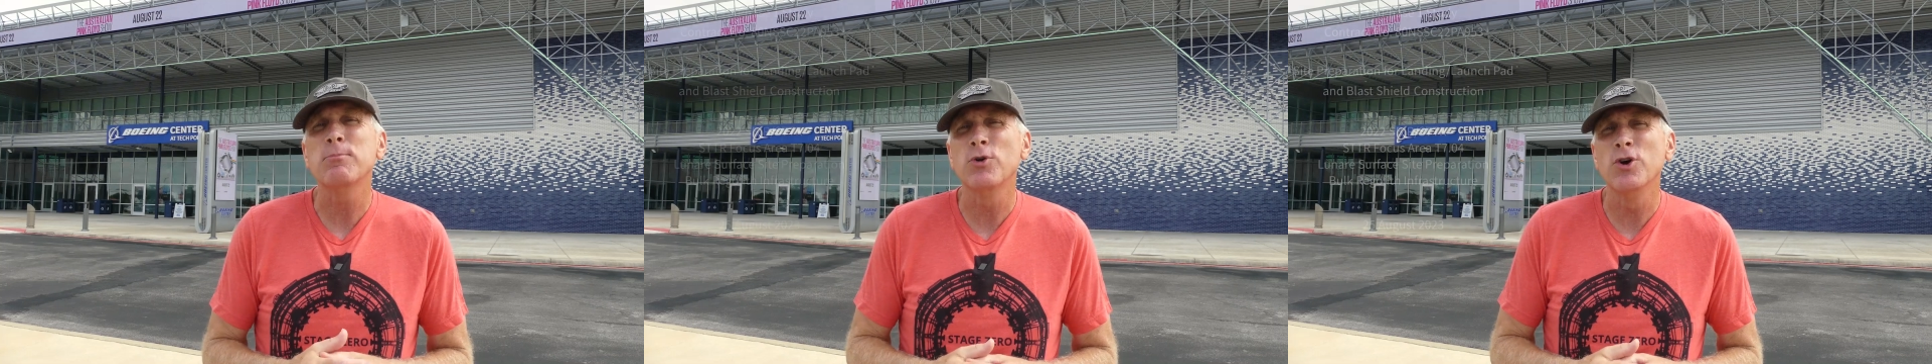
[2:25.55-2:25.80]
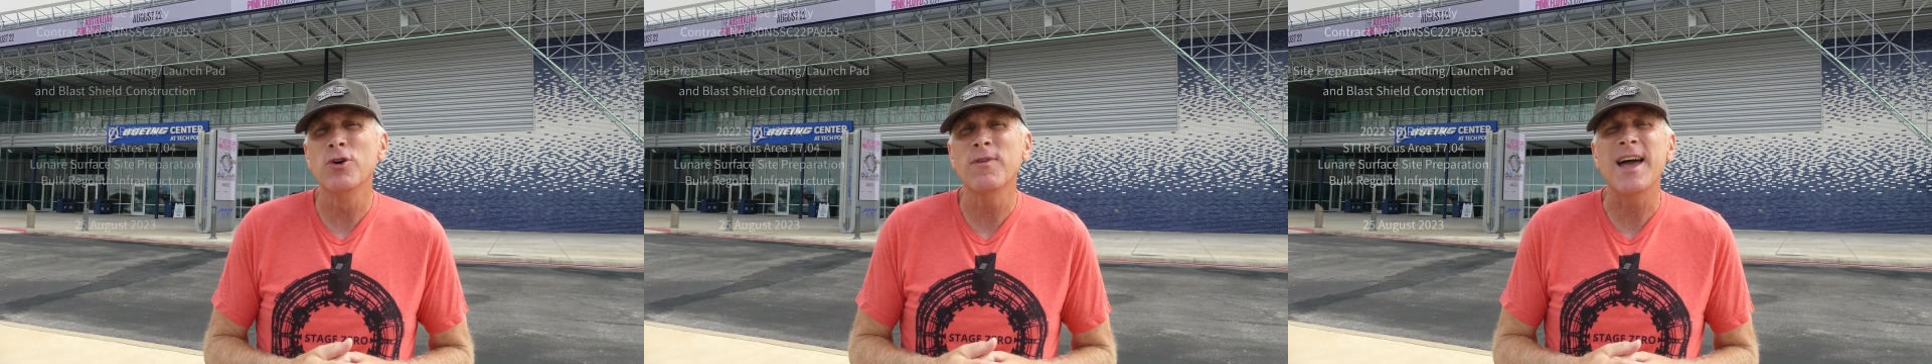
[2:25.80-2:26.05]

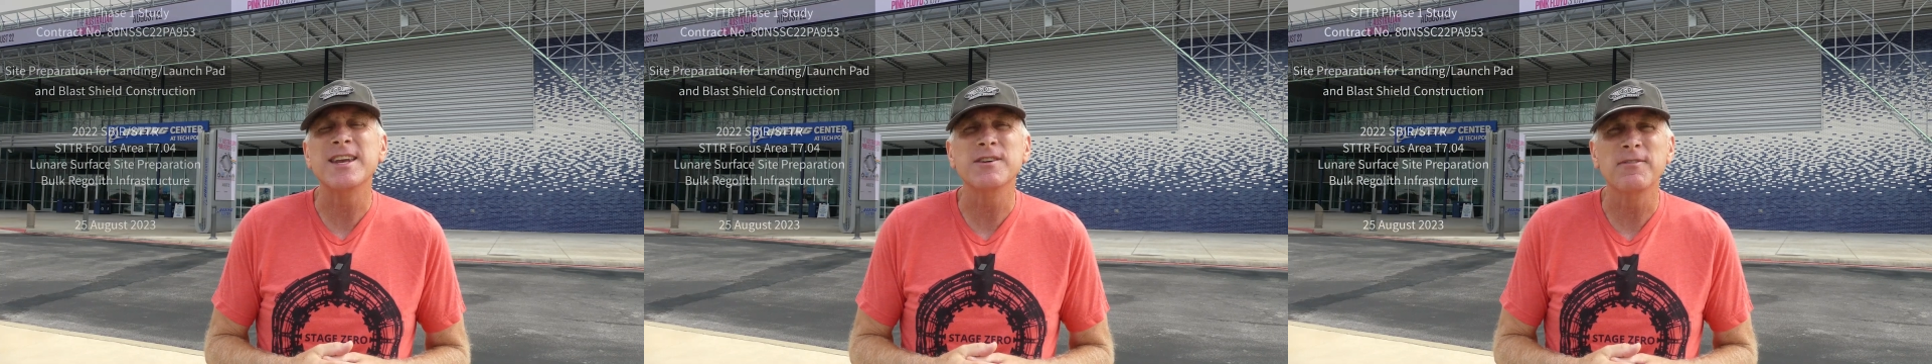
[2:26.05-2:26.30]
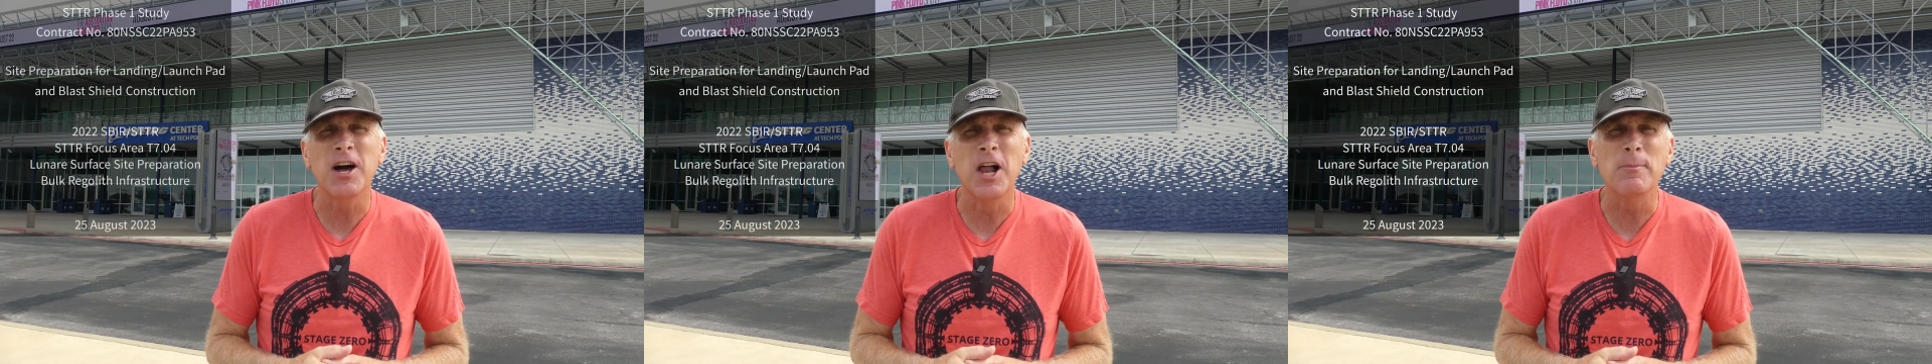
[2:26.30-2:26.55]
prove and
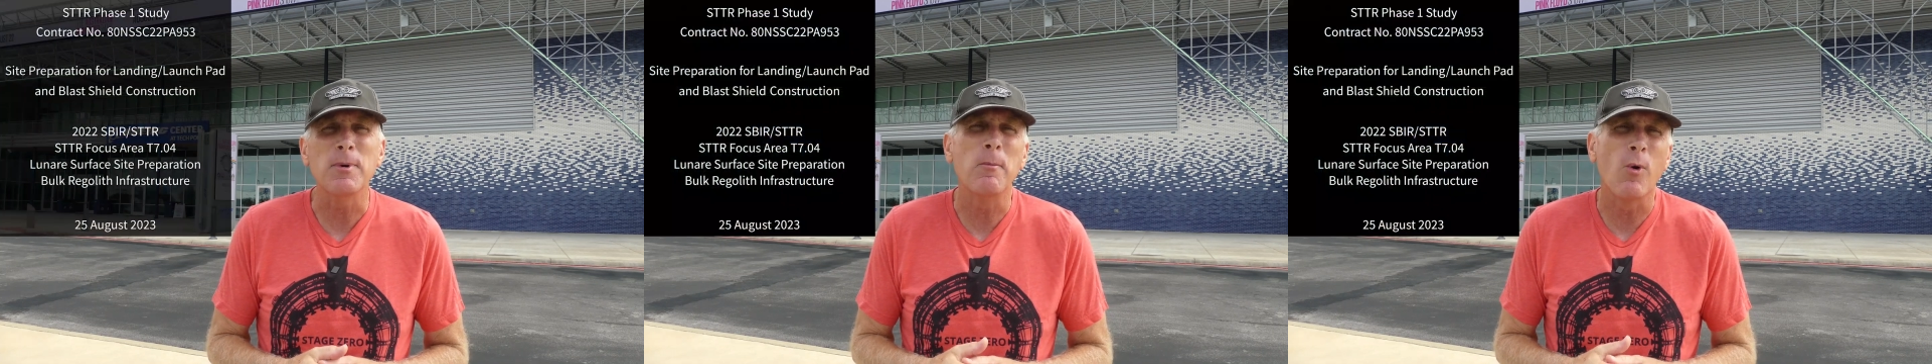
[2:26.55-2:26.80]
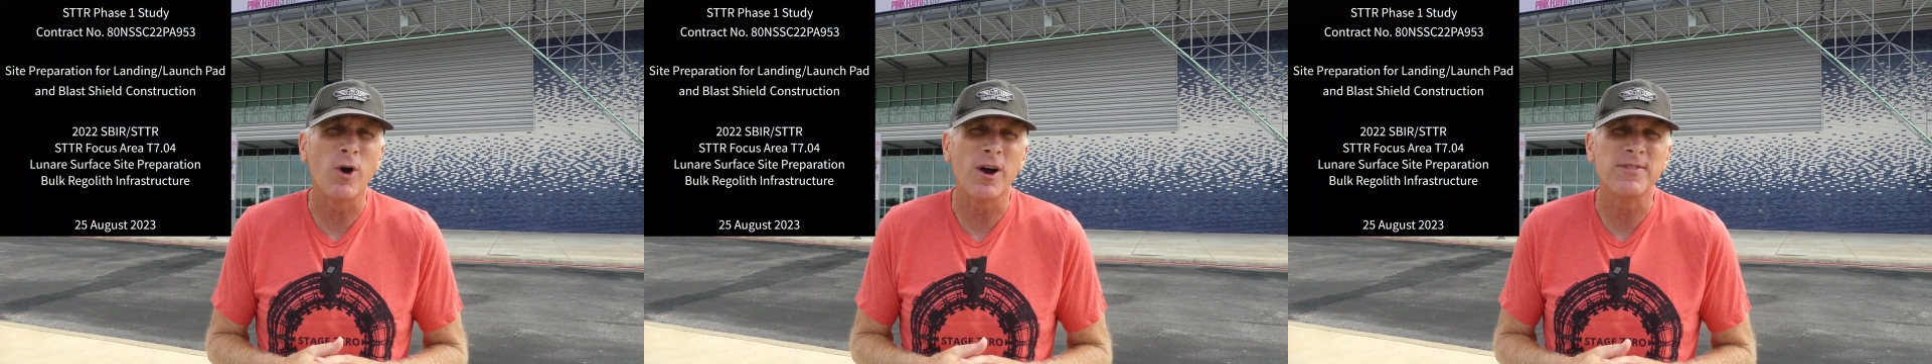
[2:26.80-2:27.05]
develop
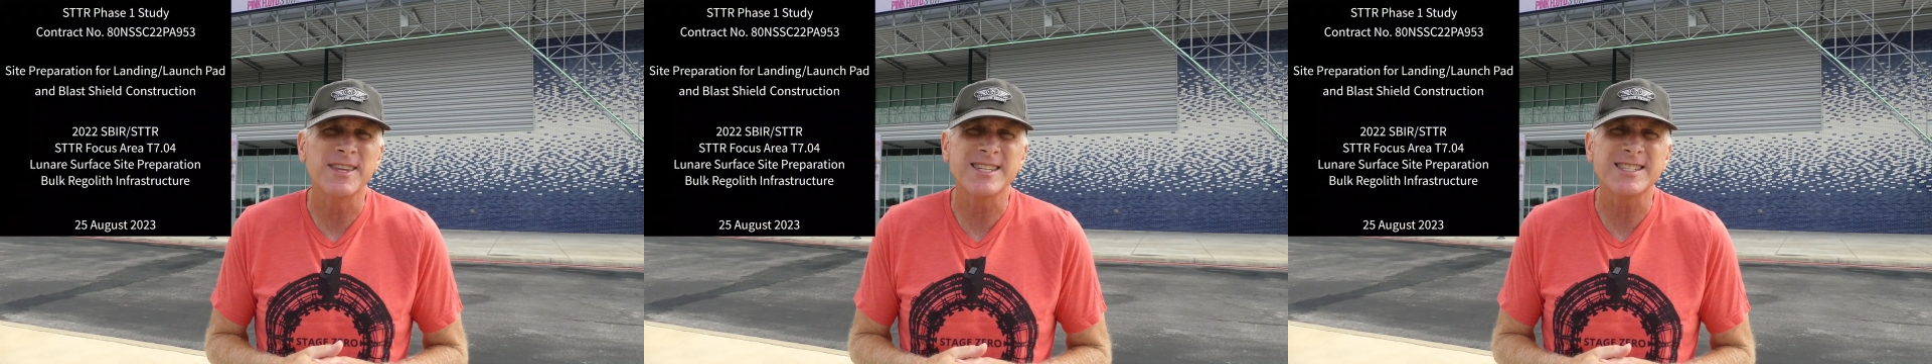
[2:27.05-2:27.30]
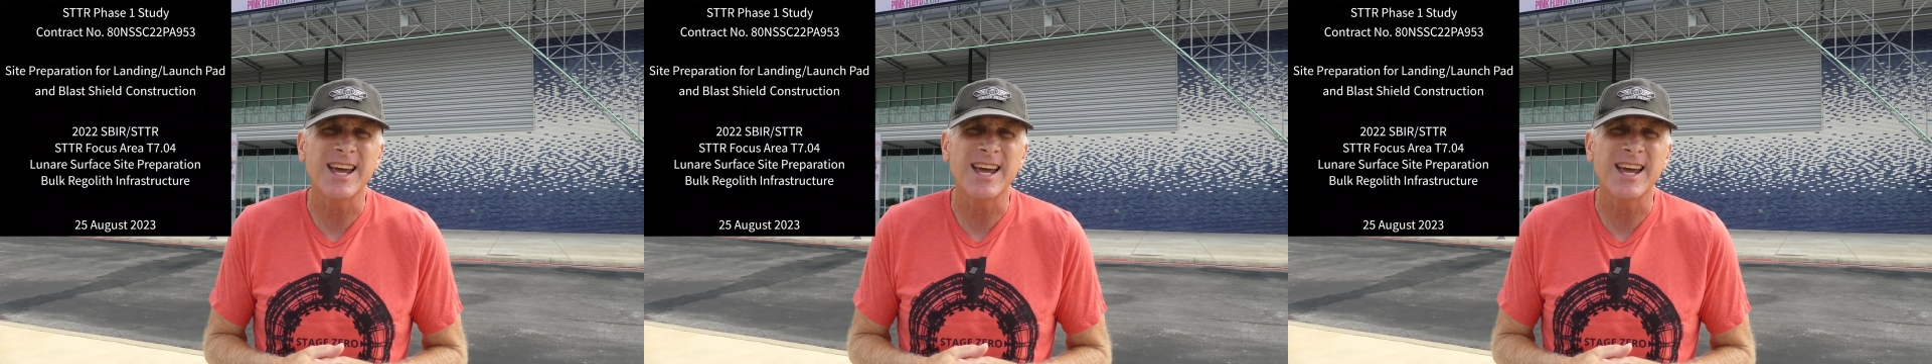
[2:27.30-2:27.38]
more of this